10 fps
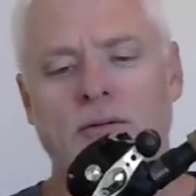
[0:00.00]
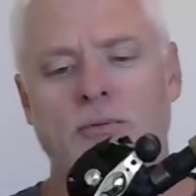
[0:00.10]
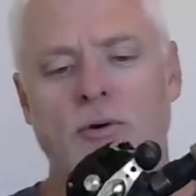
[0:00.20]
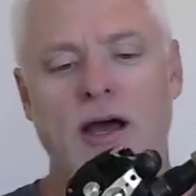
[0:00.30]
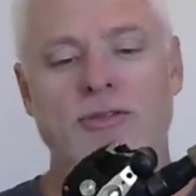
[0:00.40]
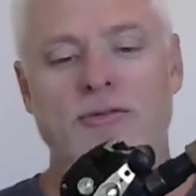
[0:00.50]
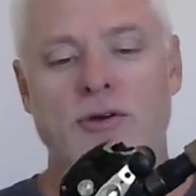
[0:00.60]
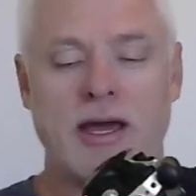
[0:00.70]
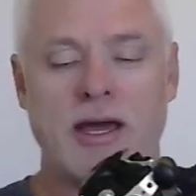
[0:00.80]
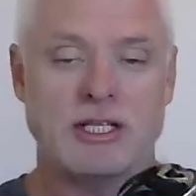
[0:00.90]
we'll go
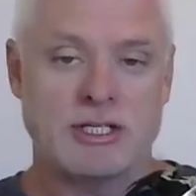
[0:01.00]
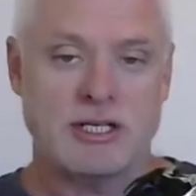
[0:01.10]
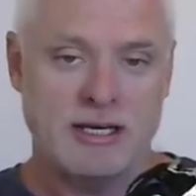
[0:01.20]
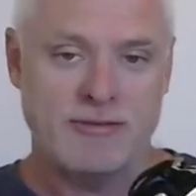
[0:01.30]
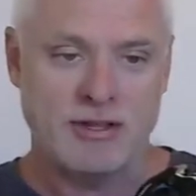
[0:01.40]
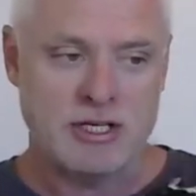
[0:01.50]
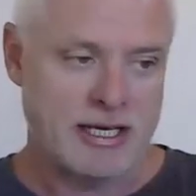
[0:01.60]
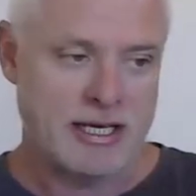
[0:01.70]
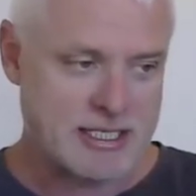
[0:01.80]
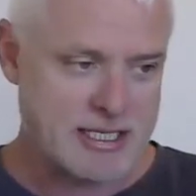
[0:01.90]
through each
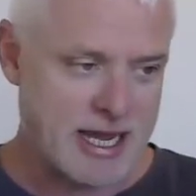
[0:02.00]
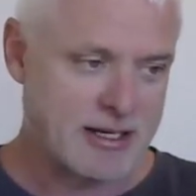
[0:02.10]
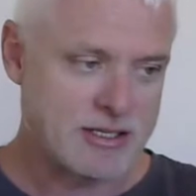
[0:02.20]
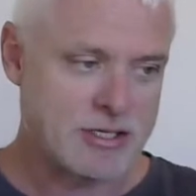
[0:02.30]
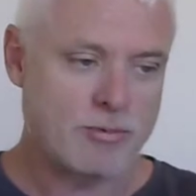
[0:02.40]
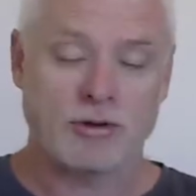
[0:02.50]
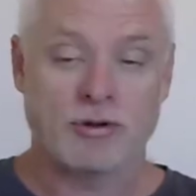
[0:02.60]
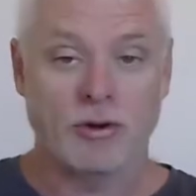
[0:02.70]
individually in a second as to what